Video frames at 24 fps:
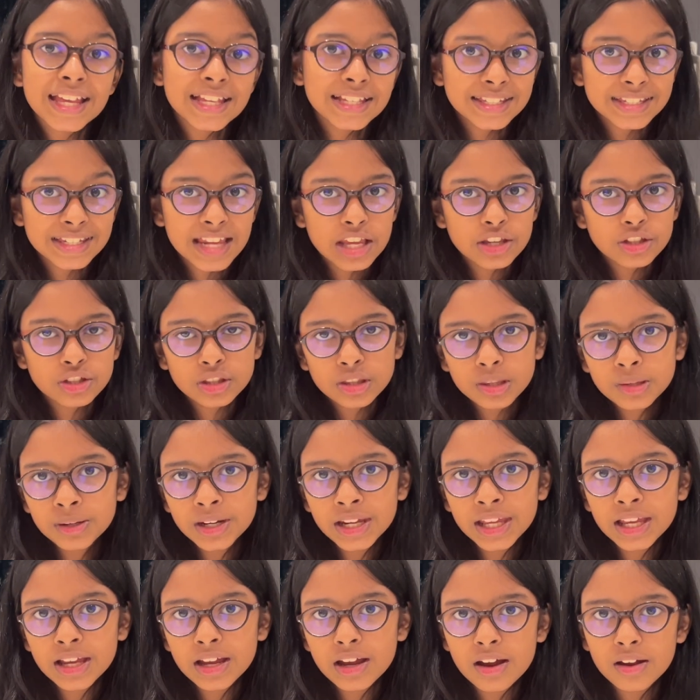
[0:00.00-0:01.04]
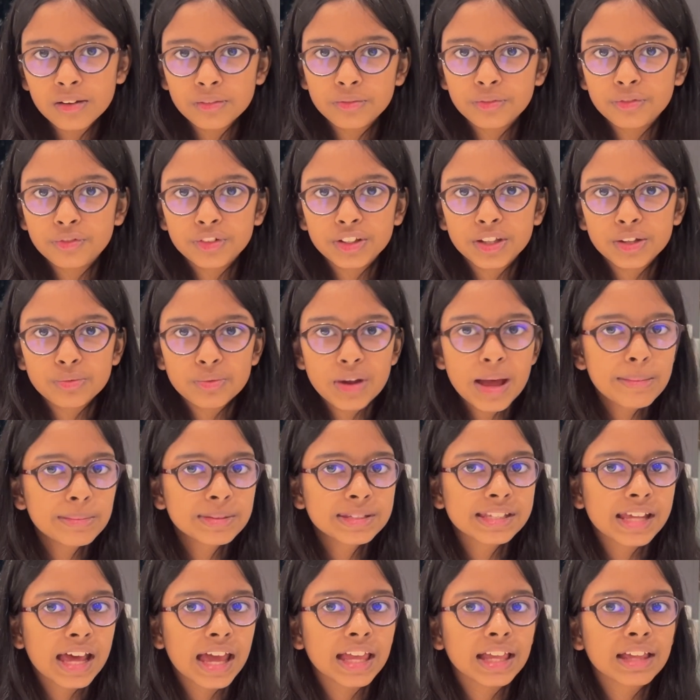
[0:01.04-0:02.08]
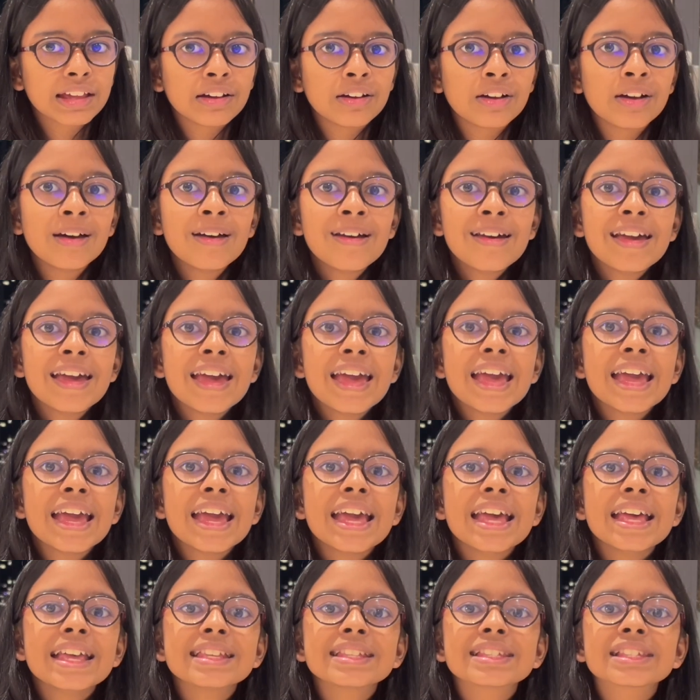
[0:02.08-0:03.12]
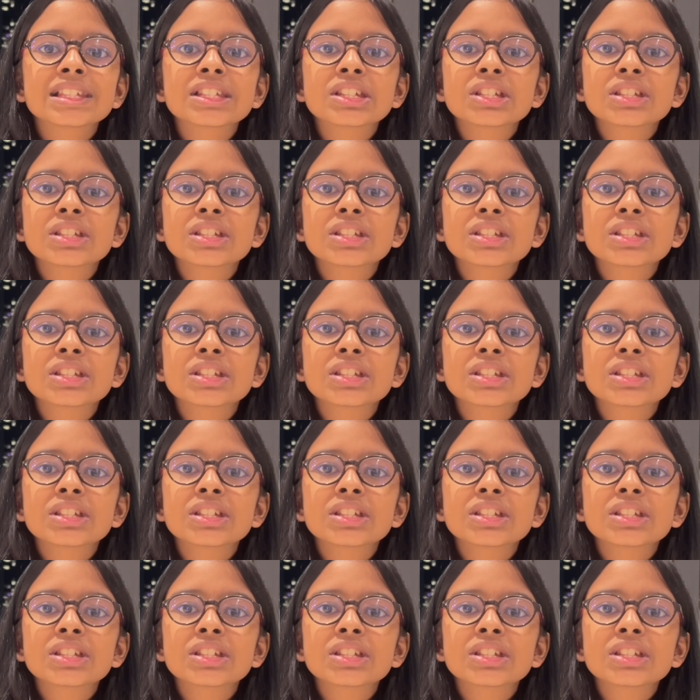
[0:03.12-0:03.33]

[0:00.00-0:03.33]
in stage three of the REM cycle, is